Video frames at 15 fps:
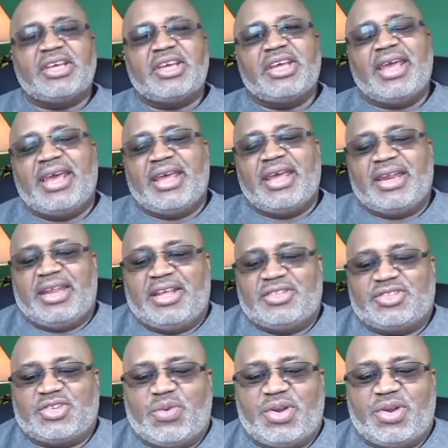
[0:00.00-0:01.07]
And and
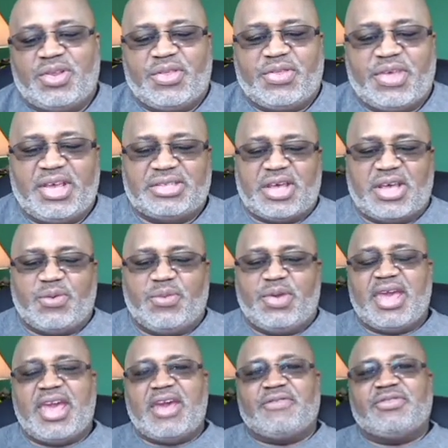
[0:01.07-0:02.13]
so one of the things that
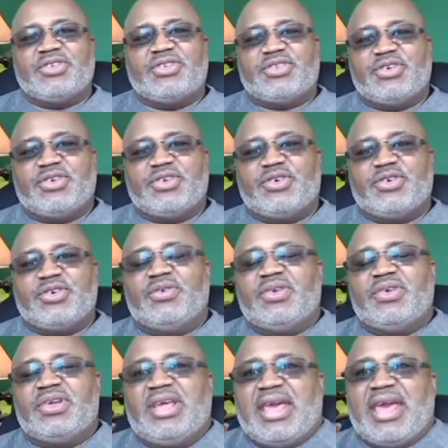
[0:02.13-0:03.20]
we have to do
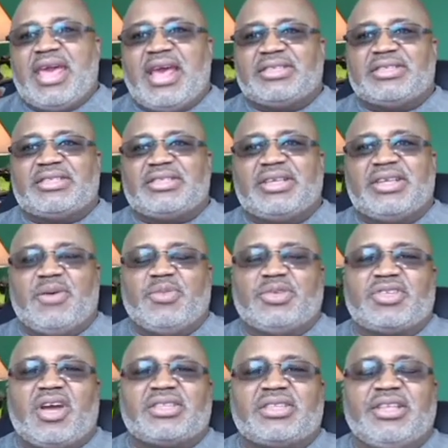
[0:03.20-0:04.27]
as you know, I'm going to
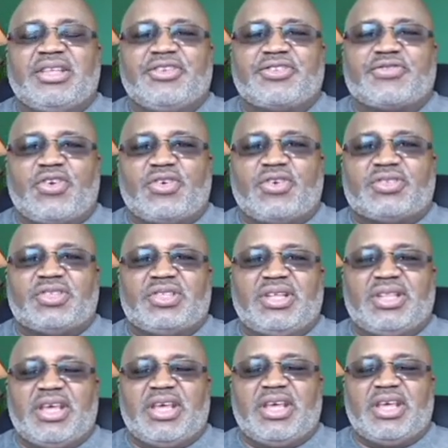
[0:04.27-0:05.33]
talk to leaders first and
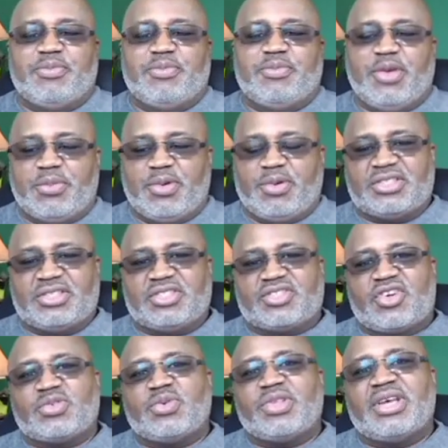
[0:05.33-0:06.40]
then lay people because it
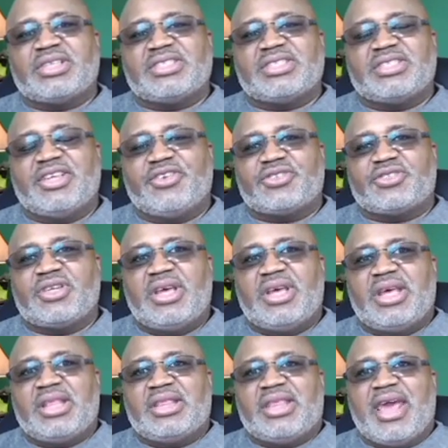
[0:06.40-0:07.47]
starts with us as leaders.
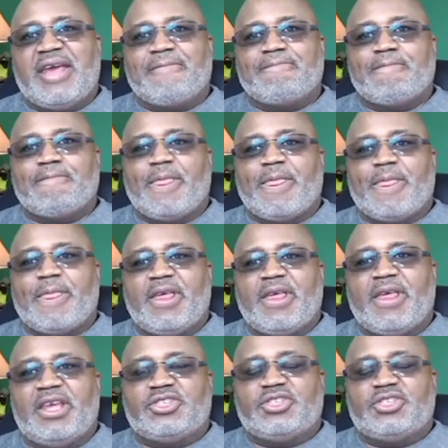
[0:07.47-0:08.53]
That
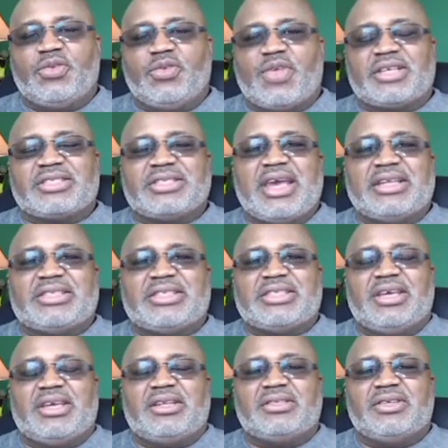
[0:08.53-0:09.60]
in
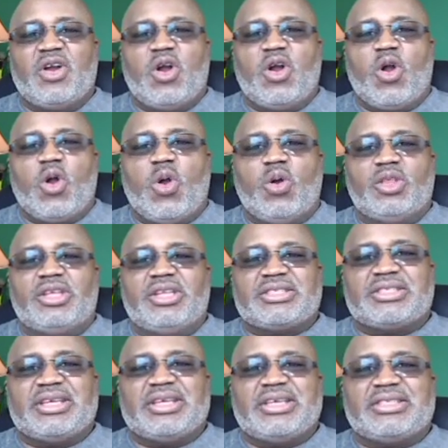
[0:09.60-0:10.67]
2019,
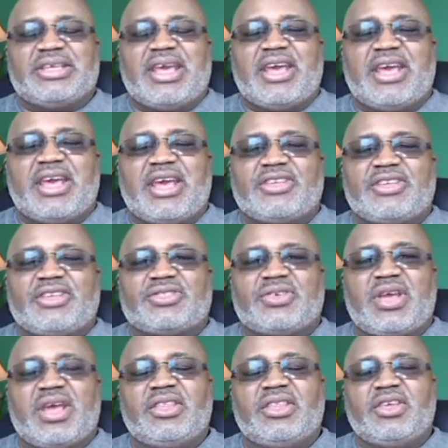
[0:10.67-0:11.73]
holiness is the answer
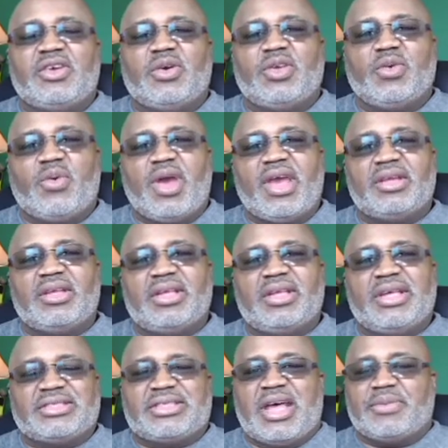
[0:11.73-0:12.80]
and the only way.
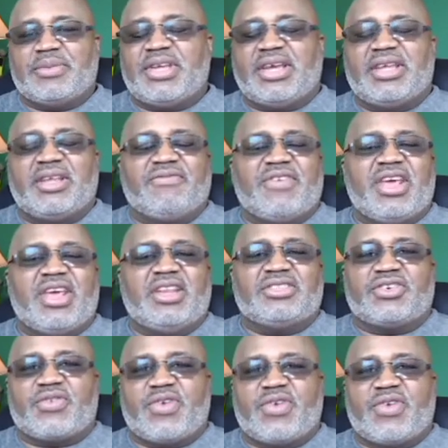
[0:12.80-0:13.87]
Stop taking
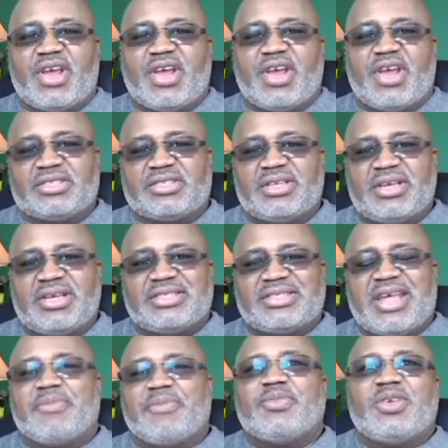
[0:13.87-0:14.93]
advantage of grace
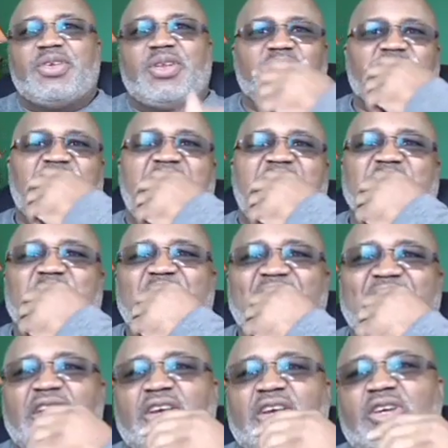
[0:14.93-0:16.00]
Stop, you know, stop,
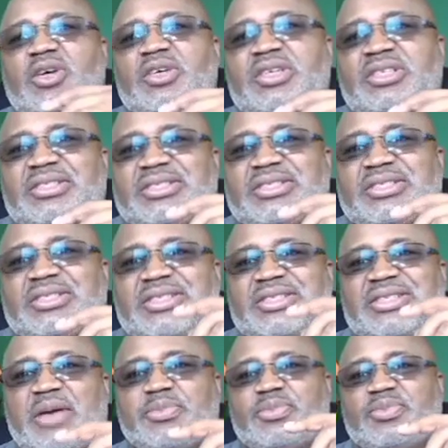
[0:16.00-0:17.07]

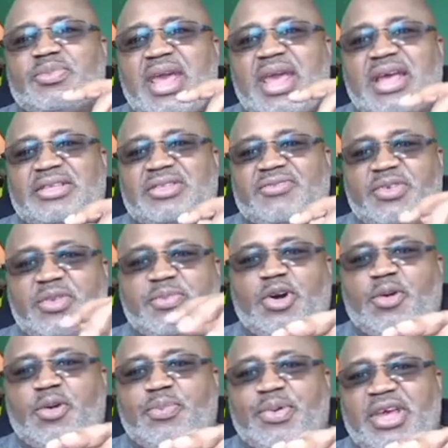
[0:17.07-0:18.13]
stop from the
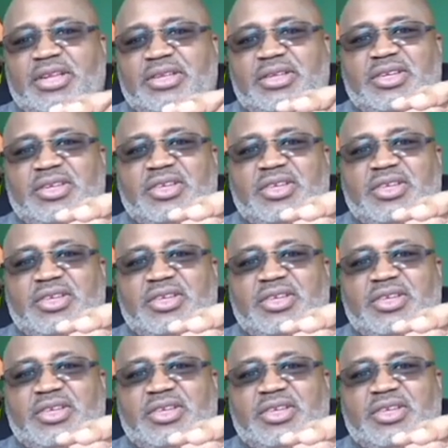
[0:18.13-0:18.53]
pulpit.